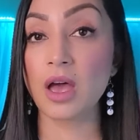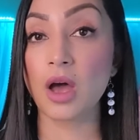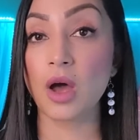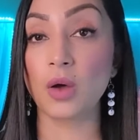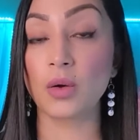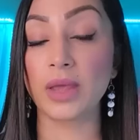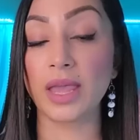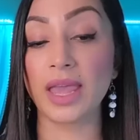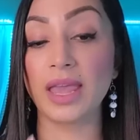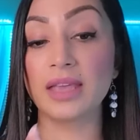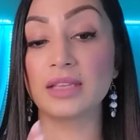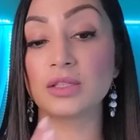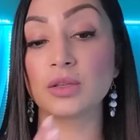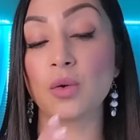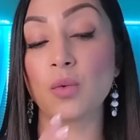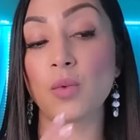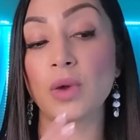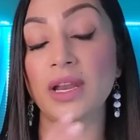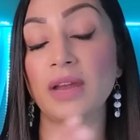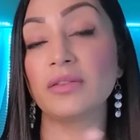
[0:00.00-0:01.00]
okay?
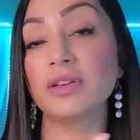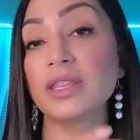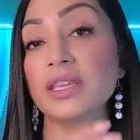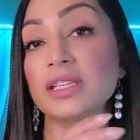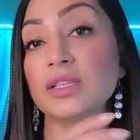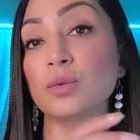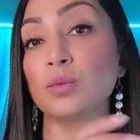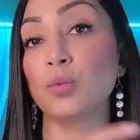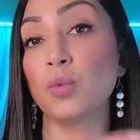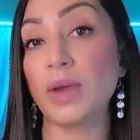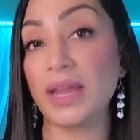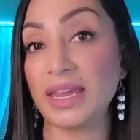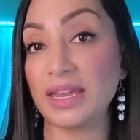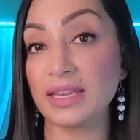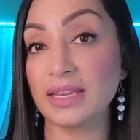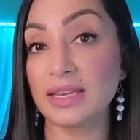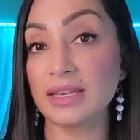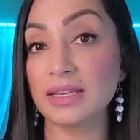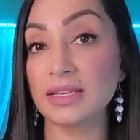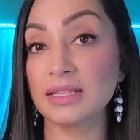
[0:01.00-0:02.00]
So whatever this
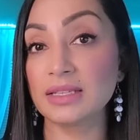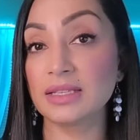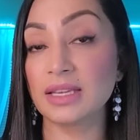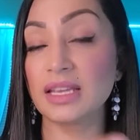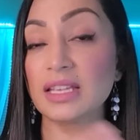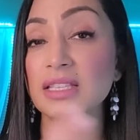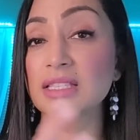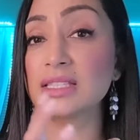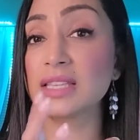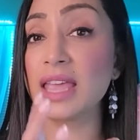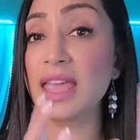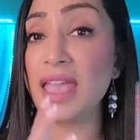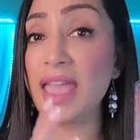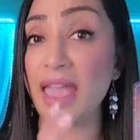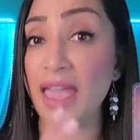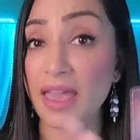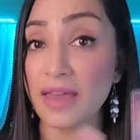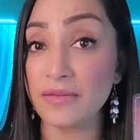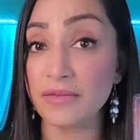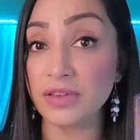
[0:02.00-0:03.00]
weight is, it's
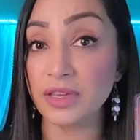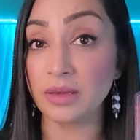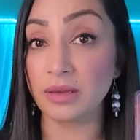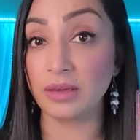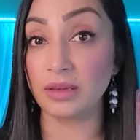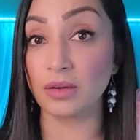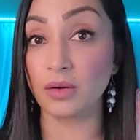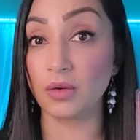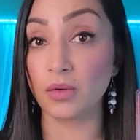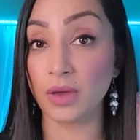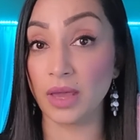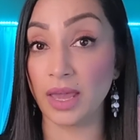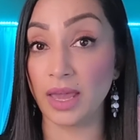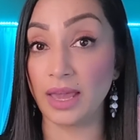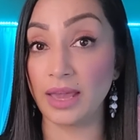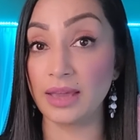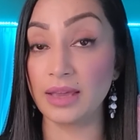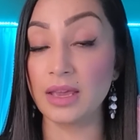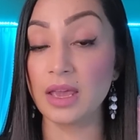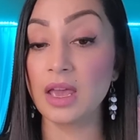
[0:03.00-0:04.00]
heavy,
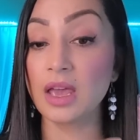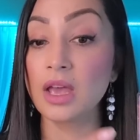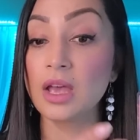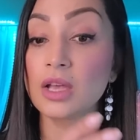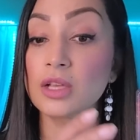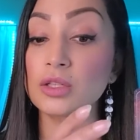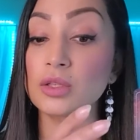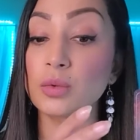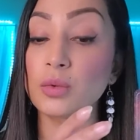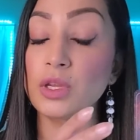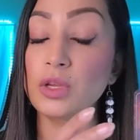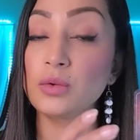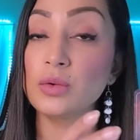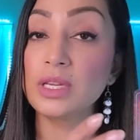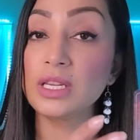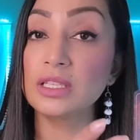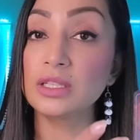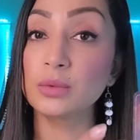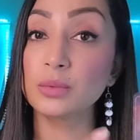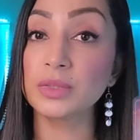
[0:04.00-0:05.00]
okay? So you
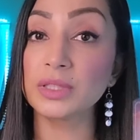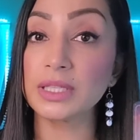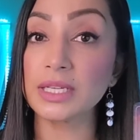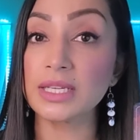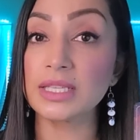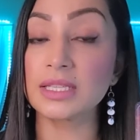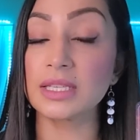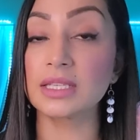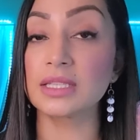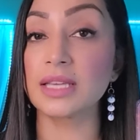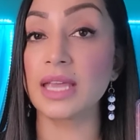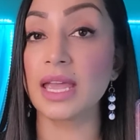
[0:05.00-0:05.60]
need to release this